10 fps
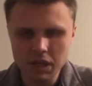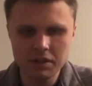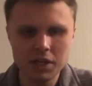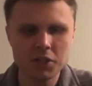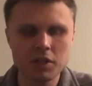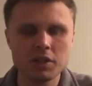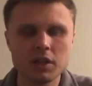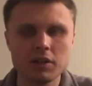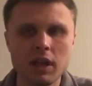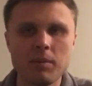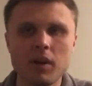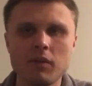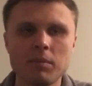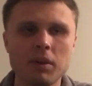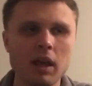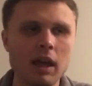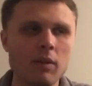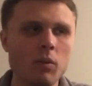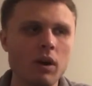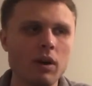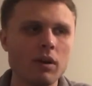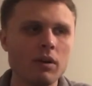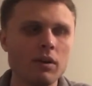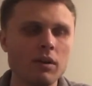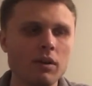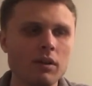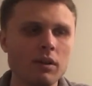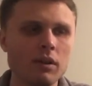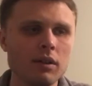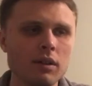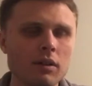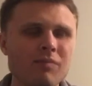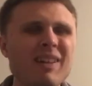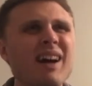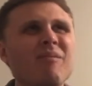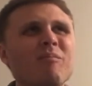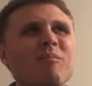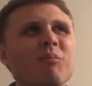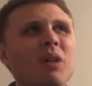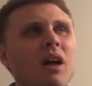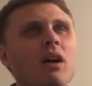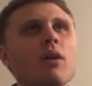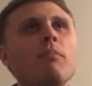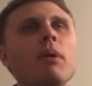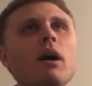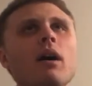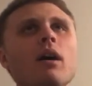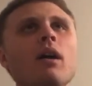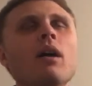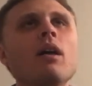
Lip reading: that's just an example of a play where not luck, but